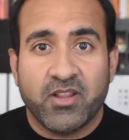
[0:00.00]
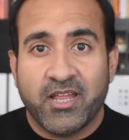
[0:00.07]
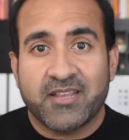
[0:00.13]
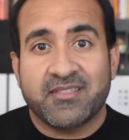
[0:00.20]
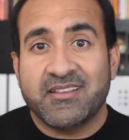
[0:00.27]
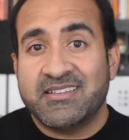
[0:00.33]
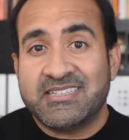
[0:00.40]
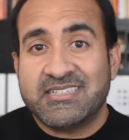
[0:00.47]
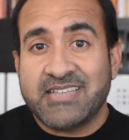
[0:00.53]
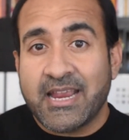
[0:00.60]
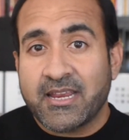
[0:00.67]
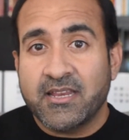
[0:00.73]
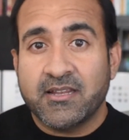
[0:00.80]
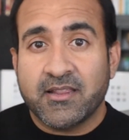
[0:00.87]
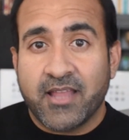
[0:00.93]
like the
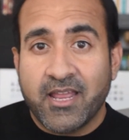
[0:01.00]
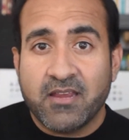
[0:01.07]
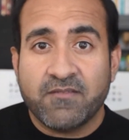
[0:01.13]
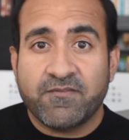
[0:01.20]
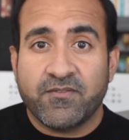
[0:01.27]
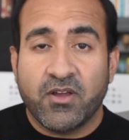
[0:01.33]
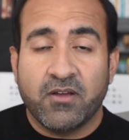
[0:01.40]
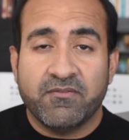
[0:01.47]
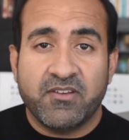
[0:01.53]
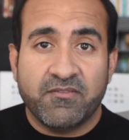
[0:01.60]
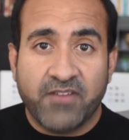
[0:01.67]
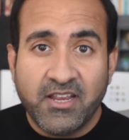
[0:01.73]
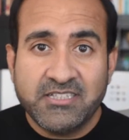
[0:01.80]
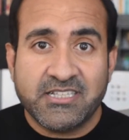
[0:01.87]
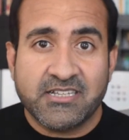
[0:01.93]
second life of
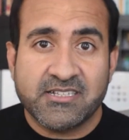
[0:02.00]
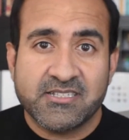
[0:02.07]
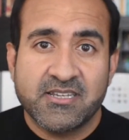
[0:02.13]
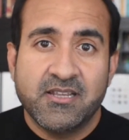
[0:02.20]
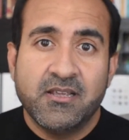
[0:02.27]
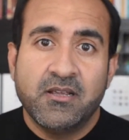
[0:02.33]
devices,